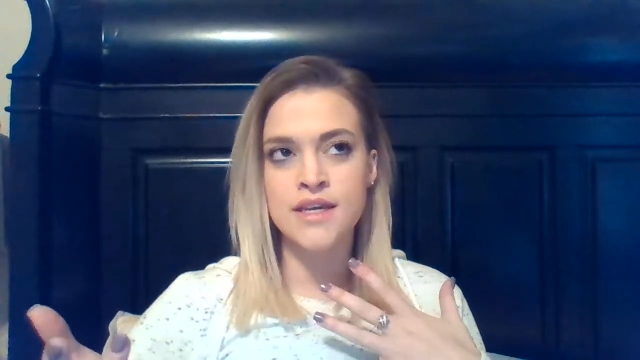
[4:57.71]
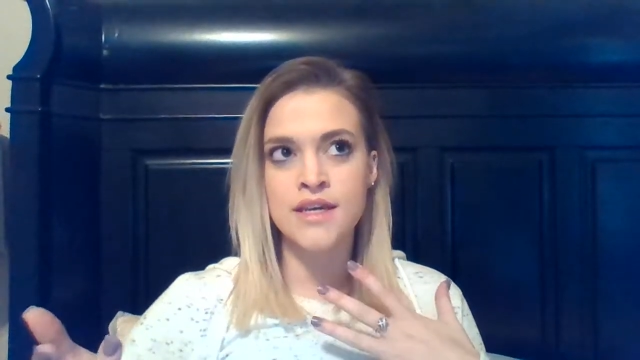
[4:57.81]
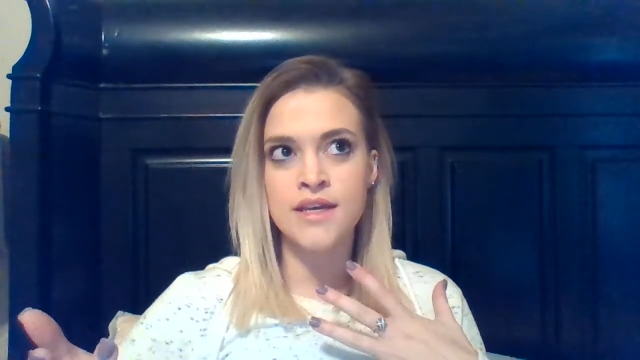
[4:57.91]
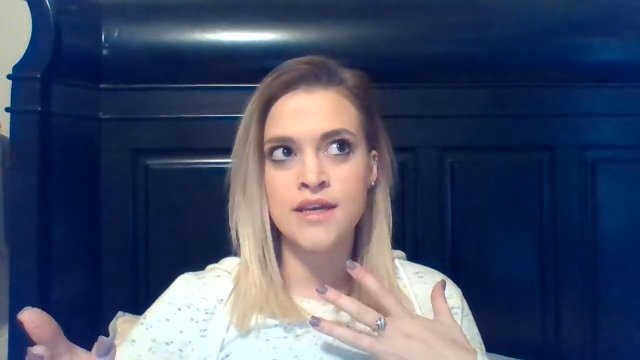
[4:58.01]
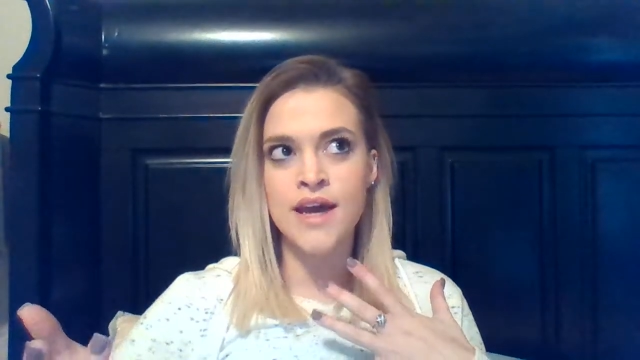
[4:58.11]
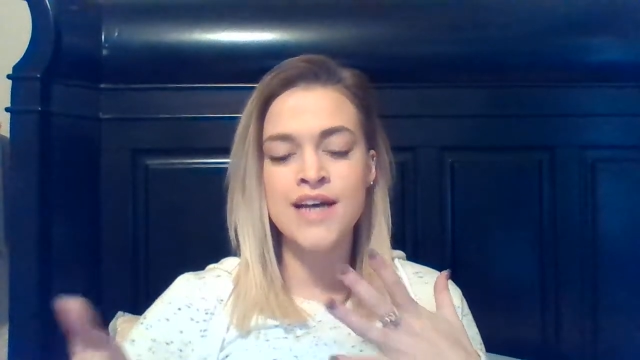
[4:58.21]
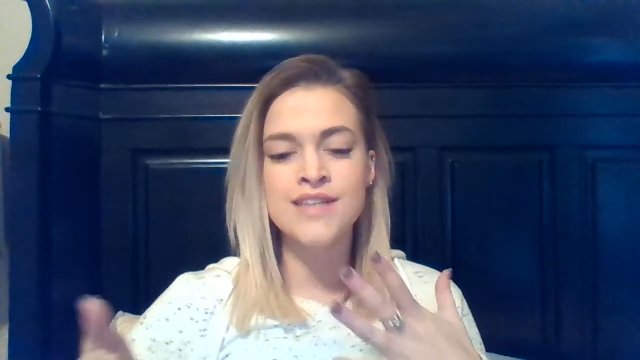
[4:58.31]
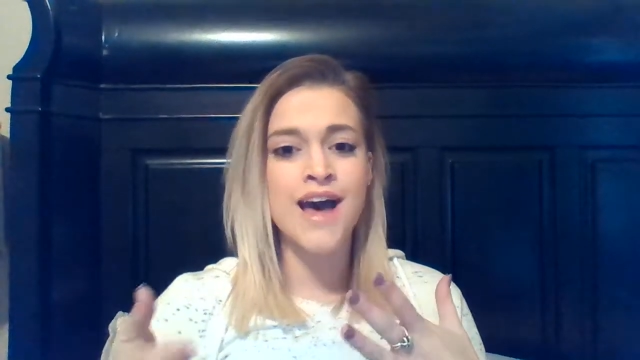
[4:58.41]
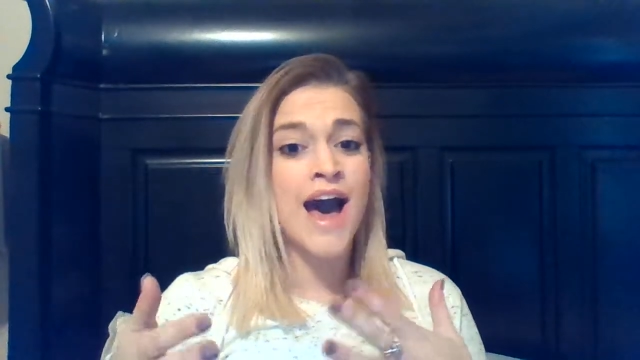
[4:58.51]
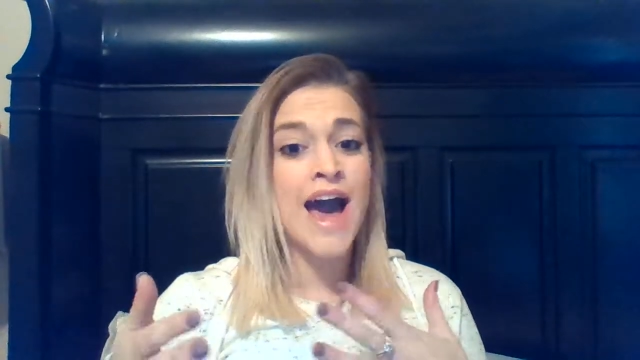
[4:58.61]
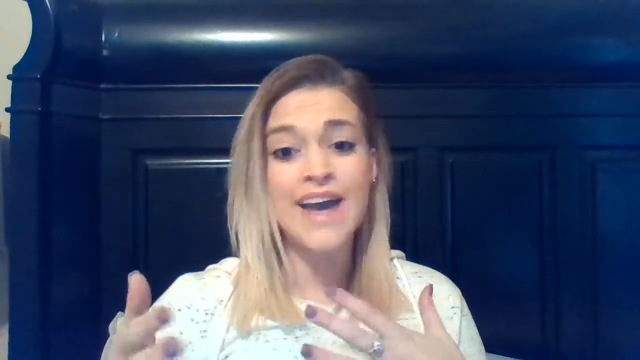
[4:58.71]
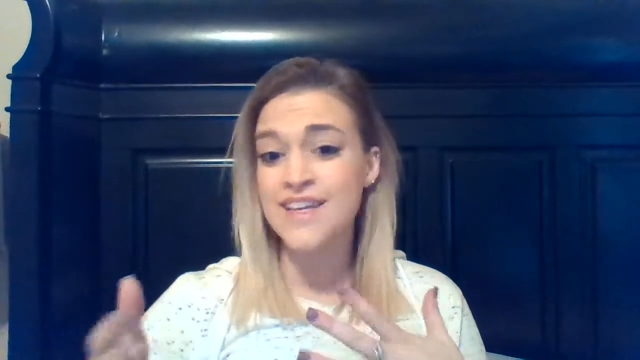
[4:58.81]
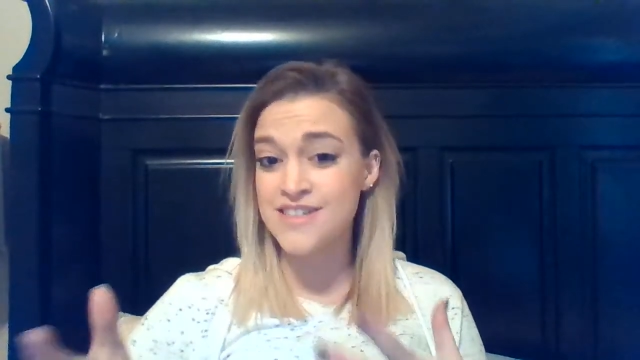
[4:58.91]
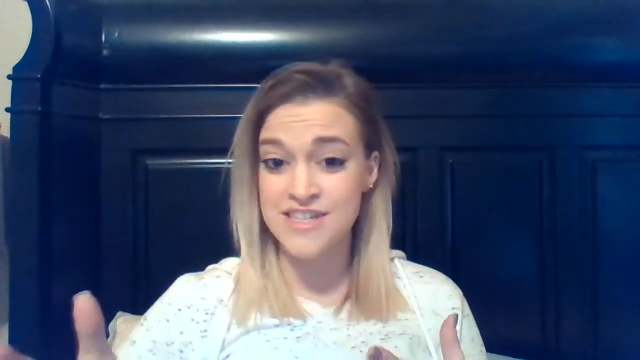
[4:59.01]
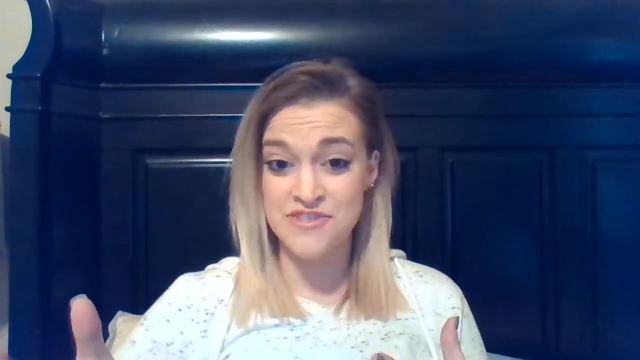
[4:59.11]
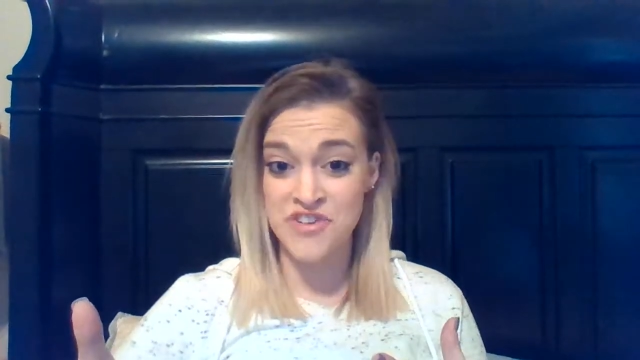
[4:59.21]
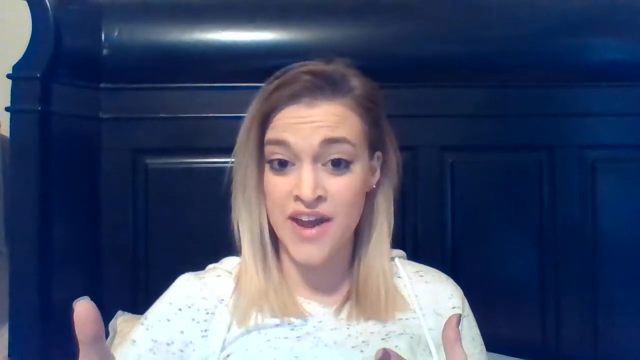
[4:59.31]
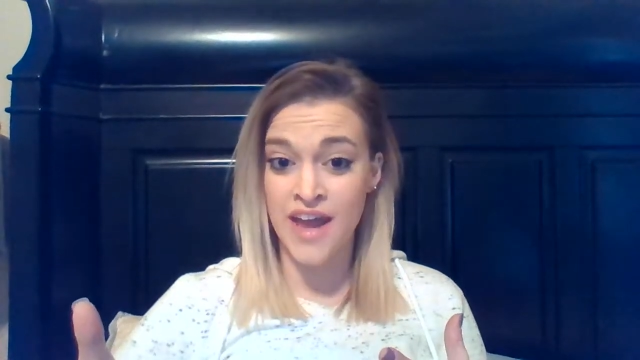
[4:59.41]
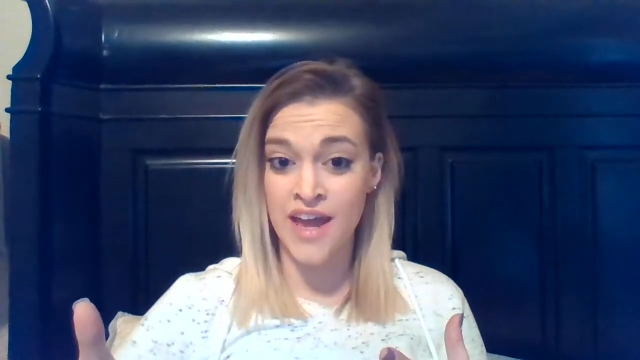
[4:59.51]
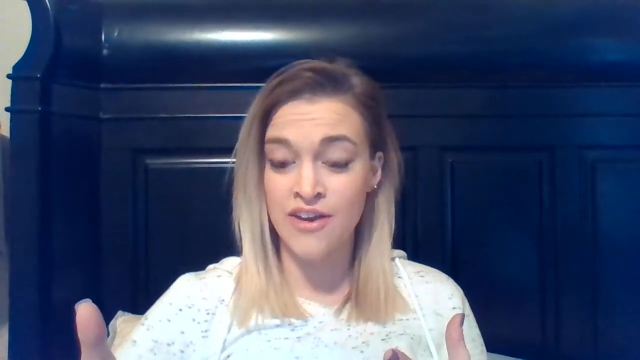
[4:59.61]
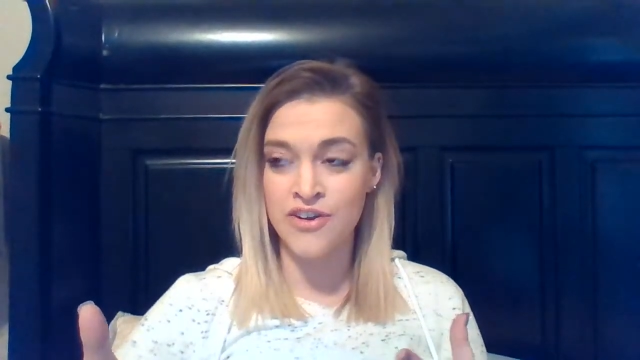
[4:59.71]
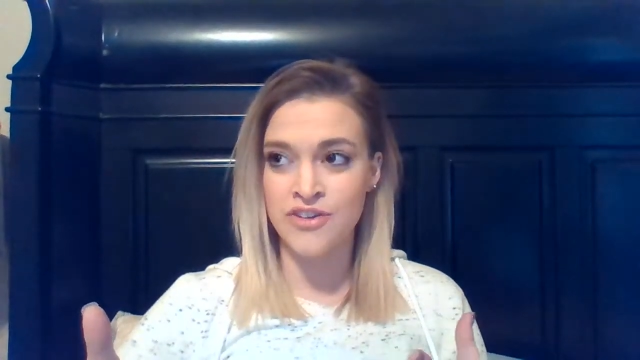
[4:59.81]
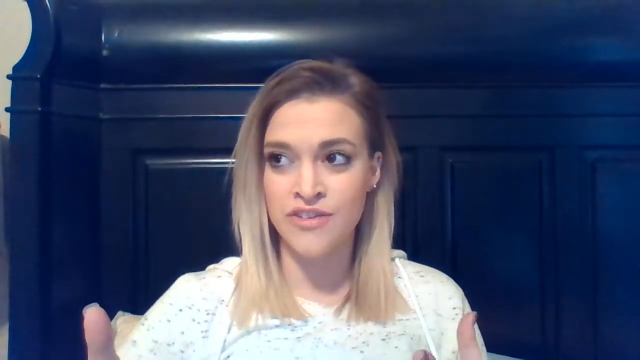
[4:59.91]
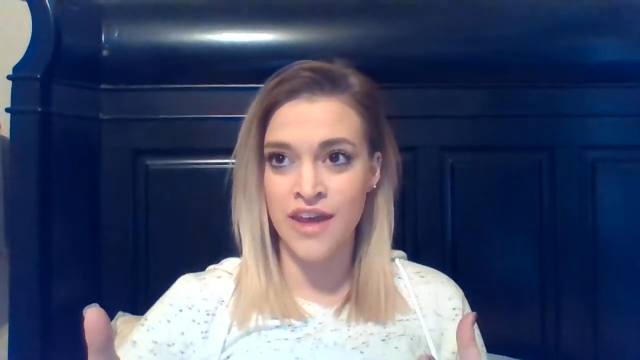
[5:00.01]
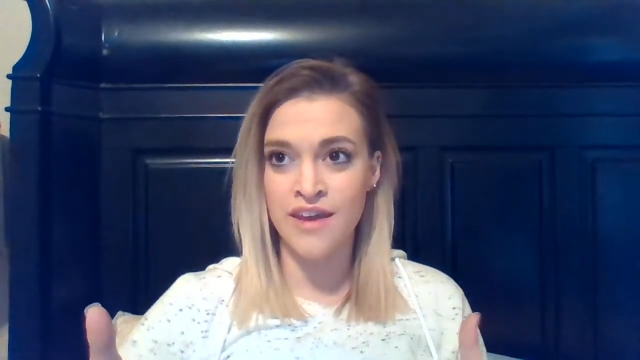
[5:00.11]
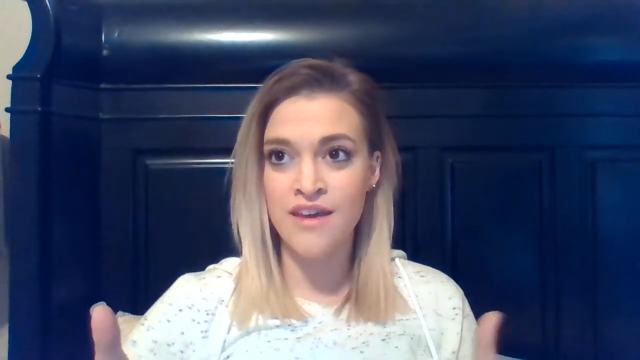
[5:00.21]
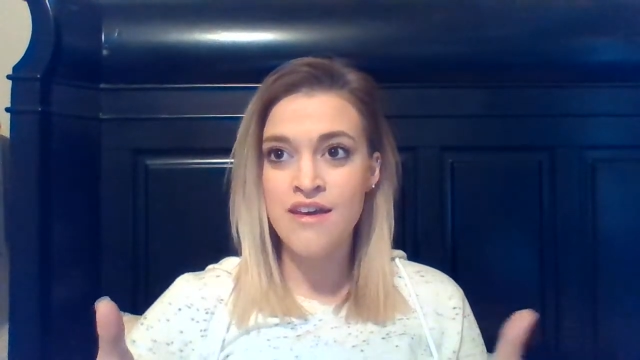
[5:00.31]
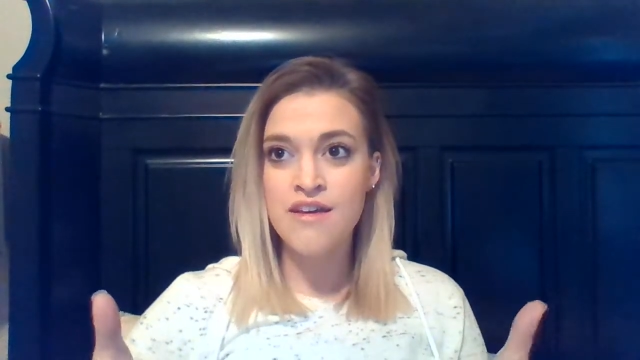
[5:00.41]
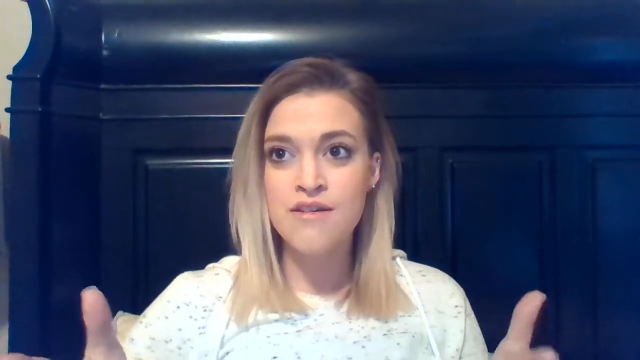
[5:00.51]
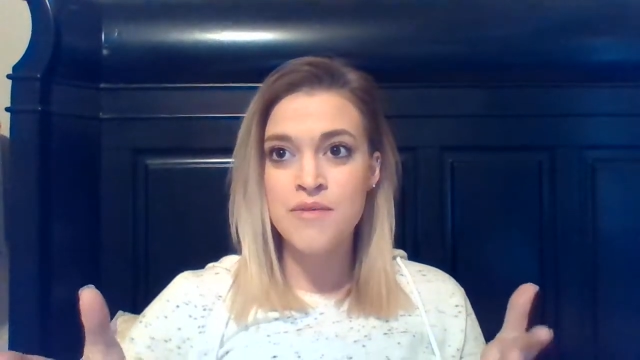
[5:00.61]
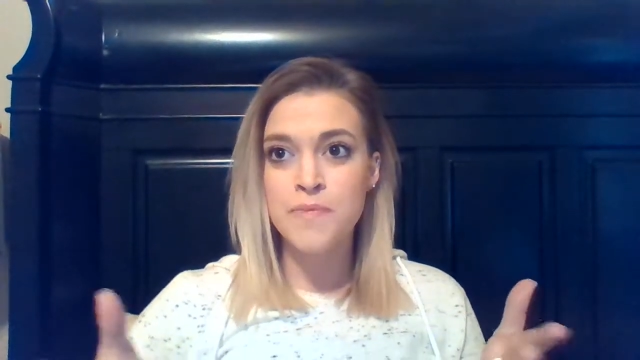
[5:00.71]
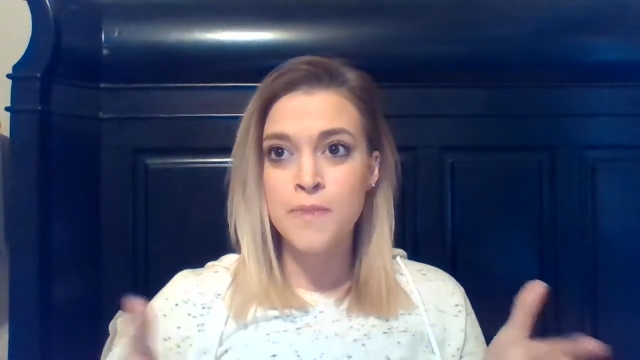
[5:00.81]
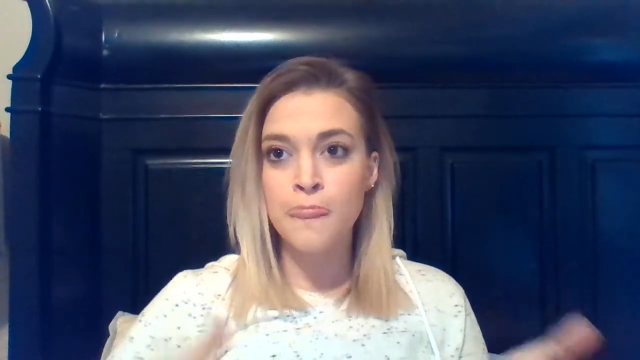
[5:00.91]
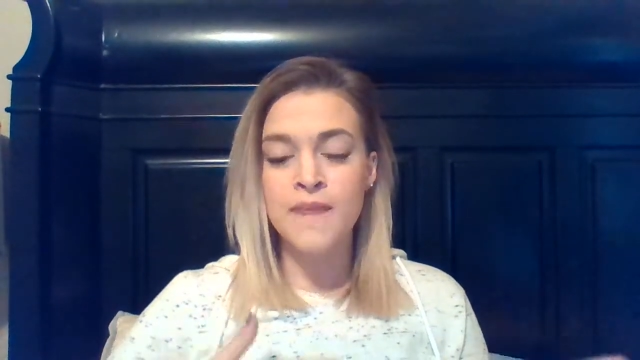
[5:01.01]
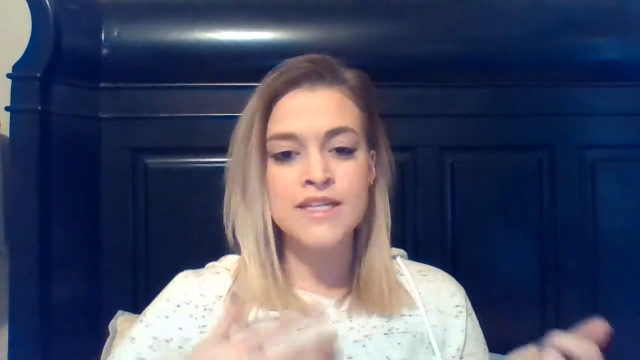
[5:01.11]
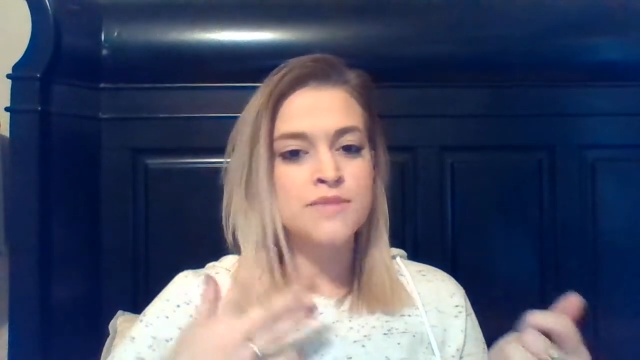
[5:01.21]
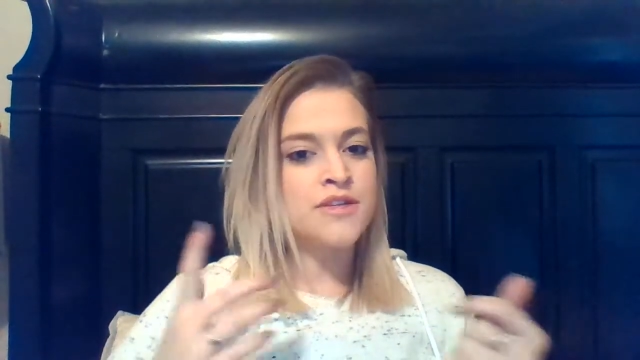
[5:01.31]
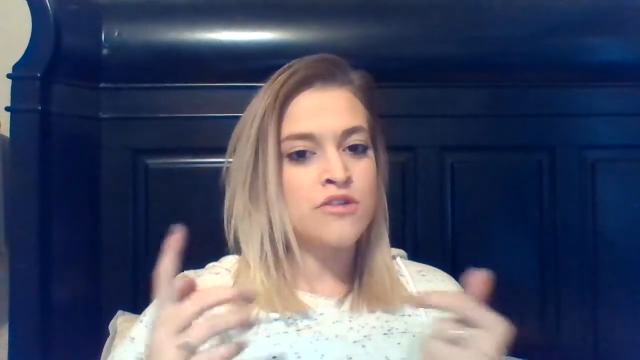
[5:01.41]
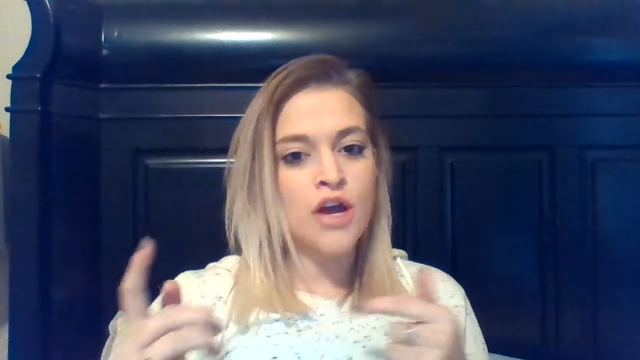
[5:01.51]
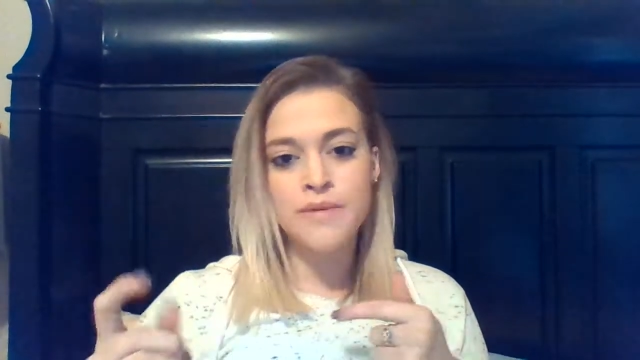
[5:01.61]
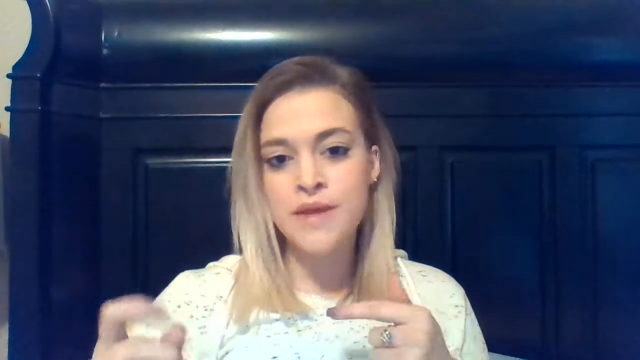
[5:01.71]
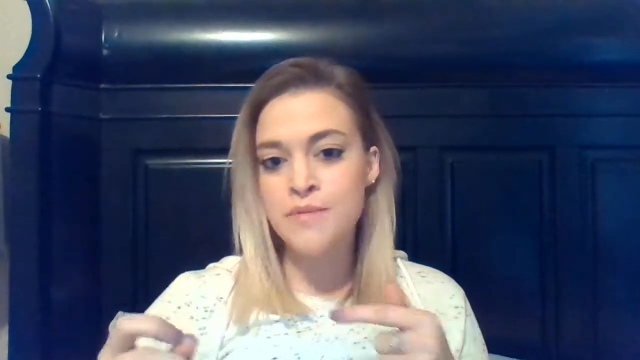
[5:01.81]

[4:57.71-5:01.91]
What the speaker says: has a high incident rate or there's been a lot of